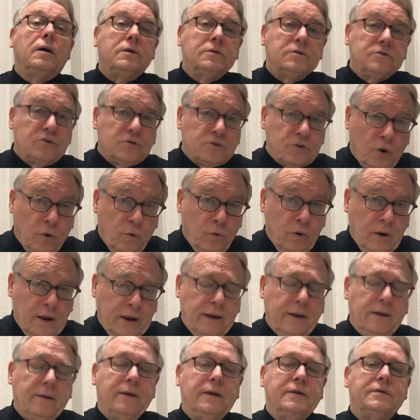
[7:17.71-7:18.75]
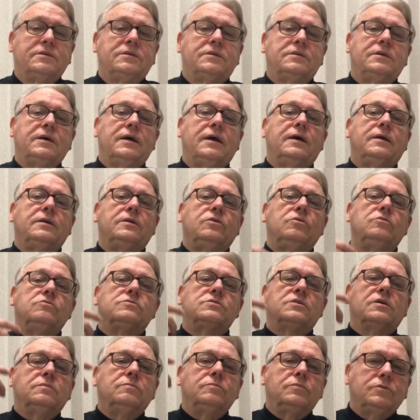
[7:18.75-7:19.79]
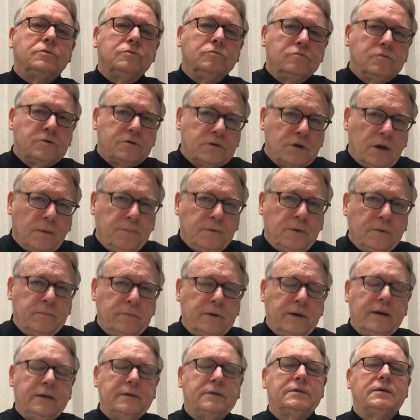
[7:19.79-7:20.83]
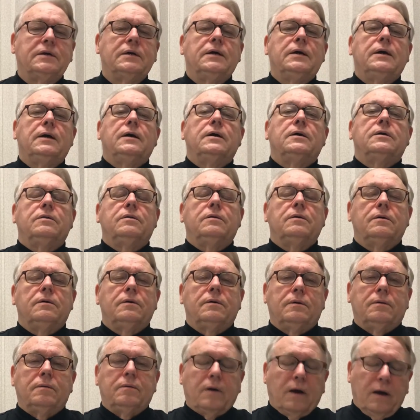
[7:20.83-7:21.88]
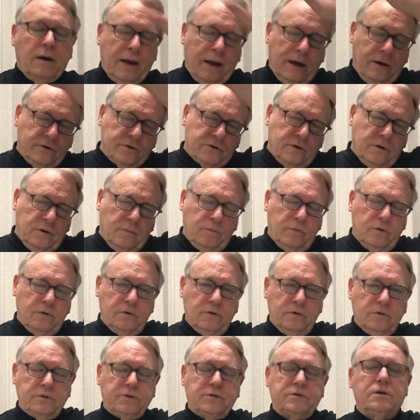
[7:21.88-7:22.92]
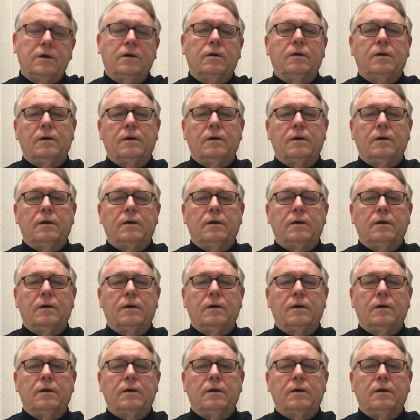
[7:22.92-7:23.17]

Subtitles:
solely. Instead, use them to supplement the house numbers,